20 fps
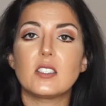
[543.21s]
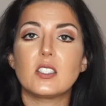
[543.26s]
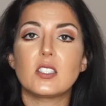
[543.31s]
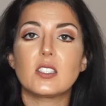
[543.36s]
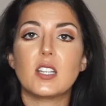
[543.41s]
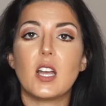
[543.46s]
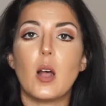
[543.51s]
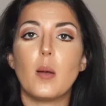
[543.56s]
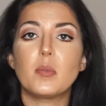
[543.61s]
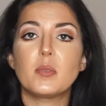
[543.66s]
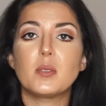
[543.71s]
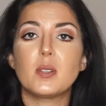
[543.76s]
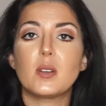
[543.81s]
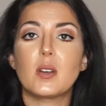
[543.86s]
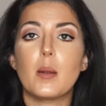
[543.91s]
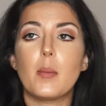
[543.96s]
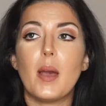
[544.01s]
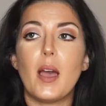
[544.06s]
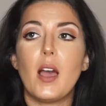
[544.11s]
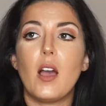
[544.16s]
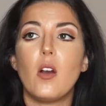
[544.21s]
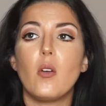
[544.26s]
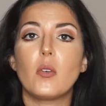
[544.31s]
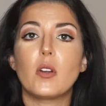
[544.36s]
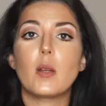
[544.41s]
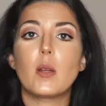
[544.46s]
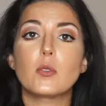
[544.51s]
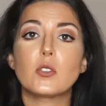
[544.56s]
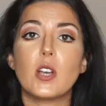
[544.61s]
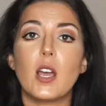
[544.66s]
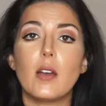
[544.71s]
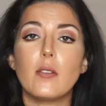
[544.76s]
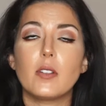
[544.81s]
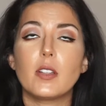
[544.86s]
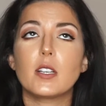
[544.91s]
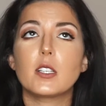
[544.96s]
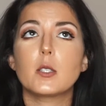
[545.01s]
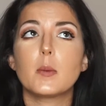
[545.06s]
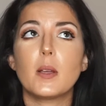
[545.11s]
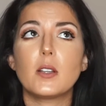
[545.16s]
It just helps me when I'm out,
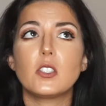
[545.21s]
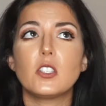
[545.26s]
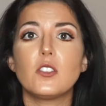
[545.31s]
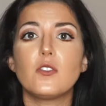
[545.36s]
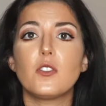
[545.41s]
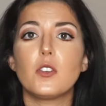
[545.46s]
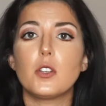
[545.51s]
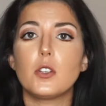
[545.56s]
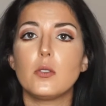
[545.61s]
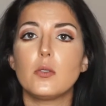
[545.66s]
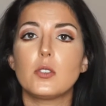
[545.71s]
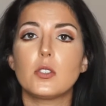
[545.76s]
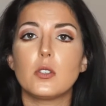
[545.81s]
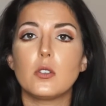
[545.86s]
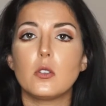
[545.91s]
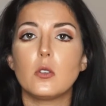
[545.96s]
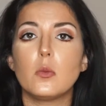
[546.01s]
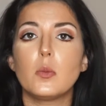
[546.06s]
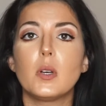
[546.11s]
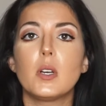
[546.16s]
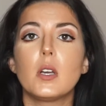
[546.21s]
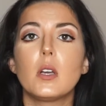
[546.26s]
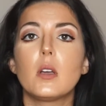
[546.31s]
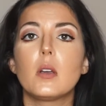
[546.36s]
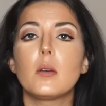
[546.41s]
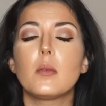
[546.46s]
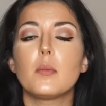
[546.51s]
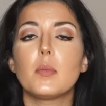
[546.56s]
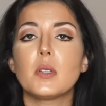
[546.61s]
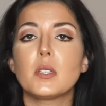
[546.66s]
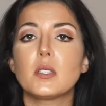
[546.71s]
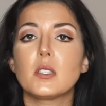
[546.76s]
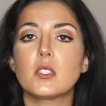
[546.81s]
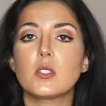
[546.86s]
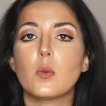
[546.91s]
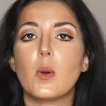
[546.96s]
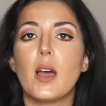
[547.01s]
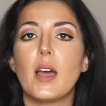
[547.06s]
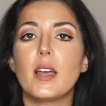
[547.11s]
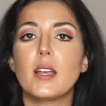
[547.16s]
traveling, especially for YouTube,
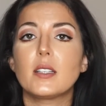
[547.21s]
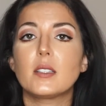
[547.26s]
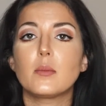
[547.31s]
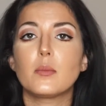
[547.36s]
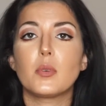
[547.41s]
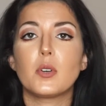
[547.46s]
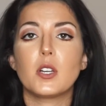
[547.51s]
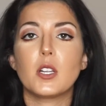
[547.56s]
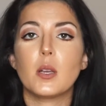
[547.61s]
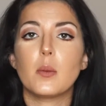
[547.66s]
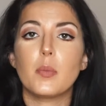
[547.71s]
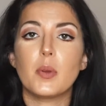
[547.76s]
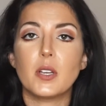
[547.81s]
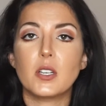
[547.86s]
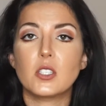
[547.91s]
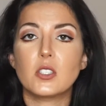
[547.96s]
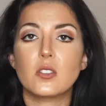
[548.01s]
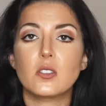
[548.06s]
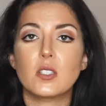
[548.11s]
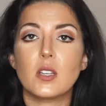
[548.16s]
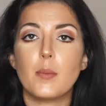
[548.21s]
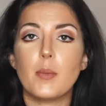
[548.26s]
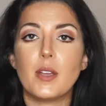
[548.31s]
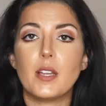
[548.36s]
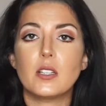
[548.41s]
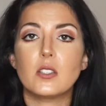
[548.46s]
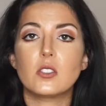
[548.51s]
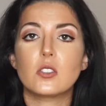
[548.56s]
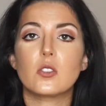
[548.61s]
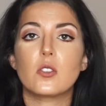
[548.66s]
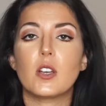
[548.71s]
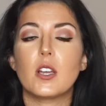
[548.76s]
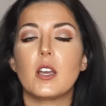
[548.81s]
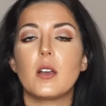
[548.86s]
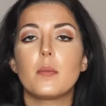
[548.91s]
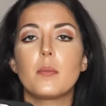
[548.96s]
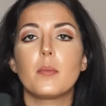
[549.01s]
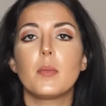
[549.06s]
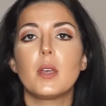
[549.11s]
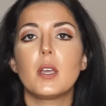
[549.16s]
business-wise, and putting up pictures on my
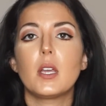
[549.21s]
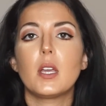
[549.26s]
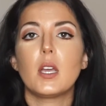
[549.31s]
Instagram.